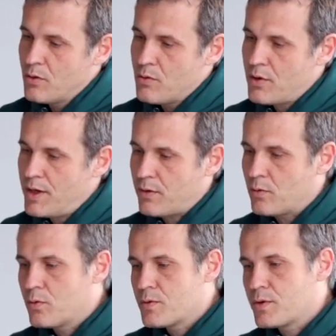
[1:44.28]
Okay,
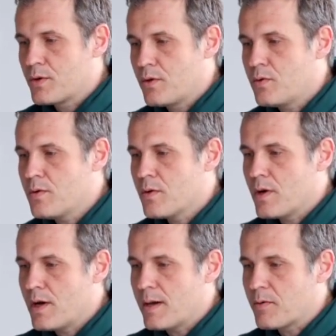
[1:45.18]
so
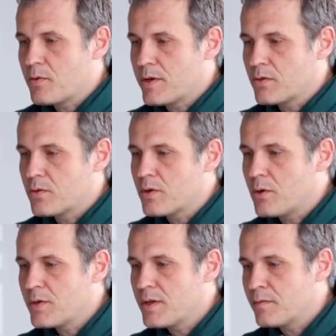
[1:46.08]
I'm going to
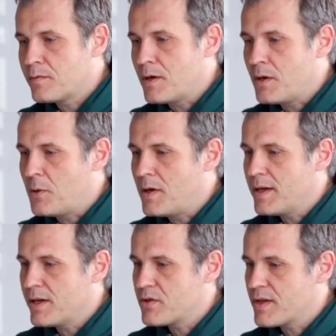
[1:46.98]
go here for
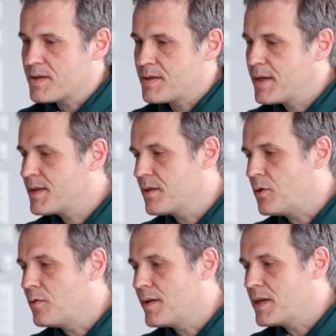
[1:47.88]
our H66
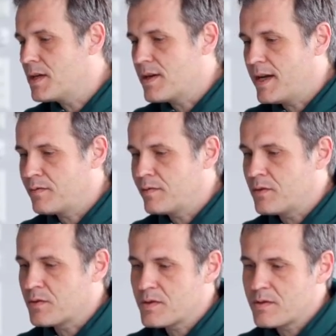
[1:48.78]
over-ear
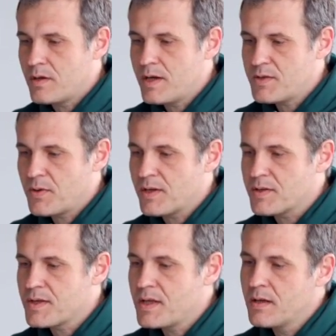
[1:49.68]
headphones. And as you can
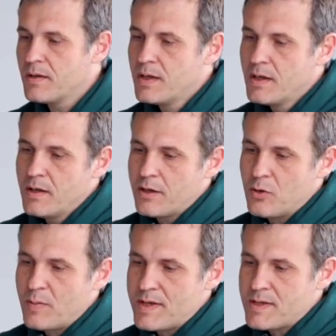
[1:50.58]
see,
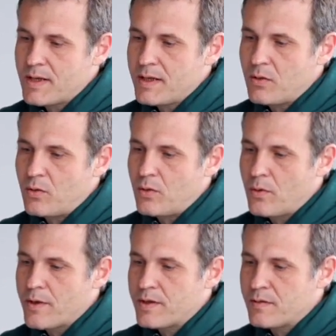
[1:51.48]
now basically
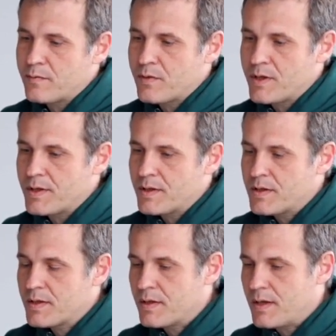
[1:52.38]
all the
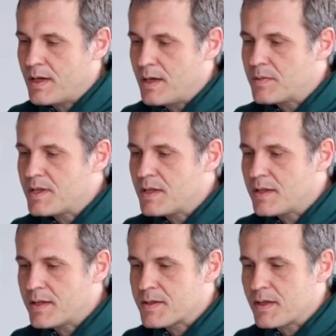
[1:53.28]
different
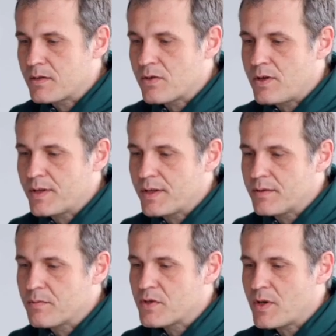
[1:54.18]
details are drawn
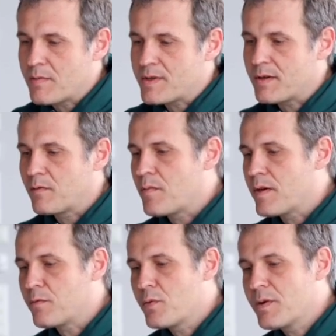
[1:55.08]
in. So everything from
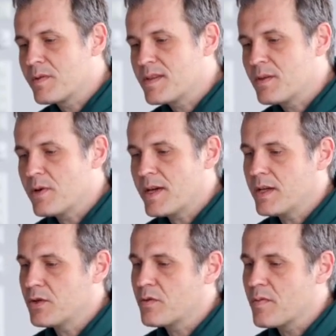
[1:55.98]
the frequency
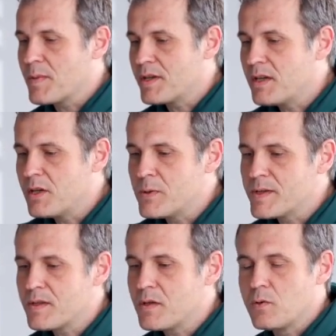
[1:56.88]
range, from the
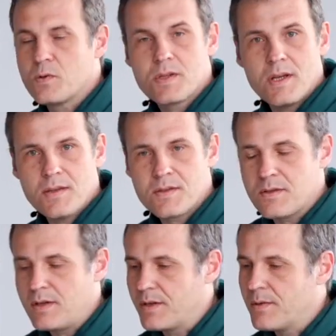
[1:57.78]
materials used, and
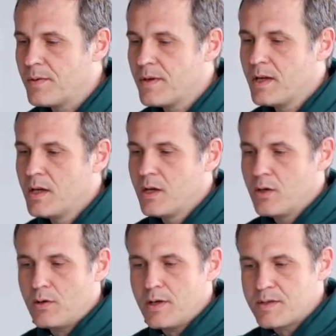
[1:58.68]
so on.
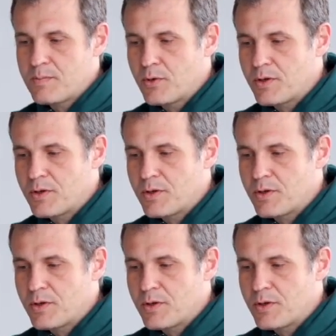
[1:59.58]
Let's put